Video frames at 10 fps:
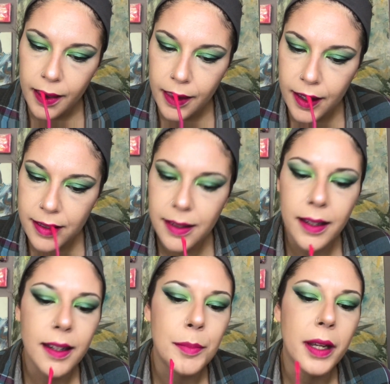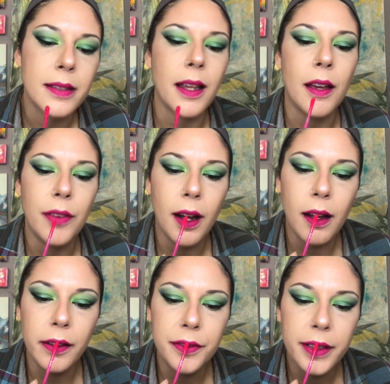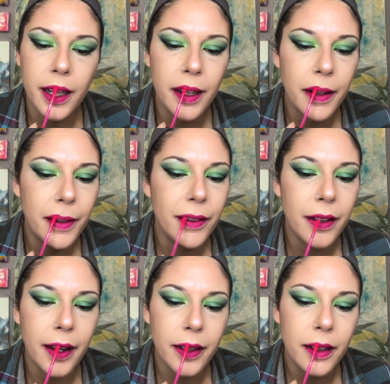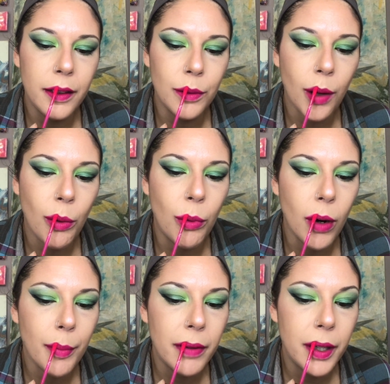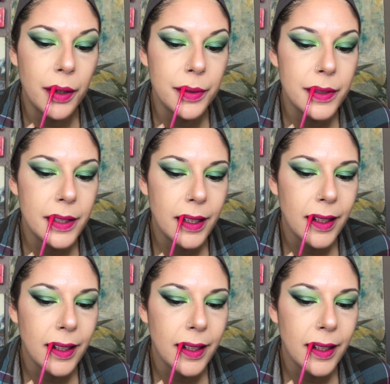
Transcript: things like, because I have an olive skin tone, I need to wear warm tones.